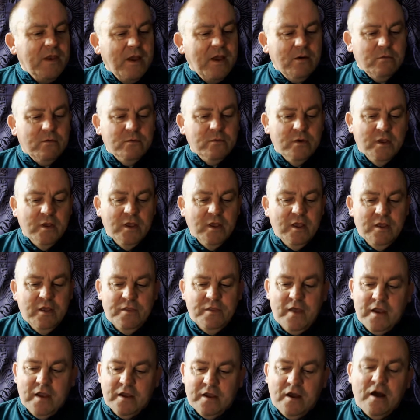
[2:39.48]
Now,
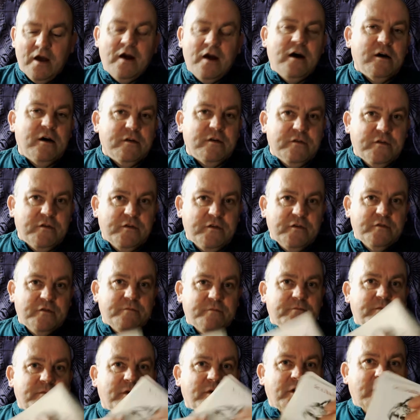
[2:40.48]
they're cards,
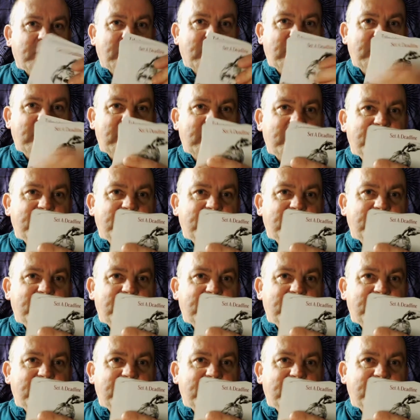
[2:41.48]
okay?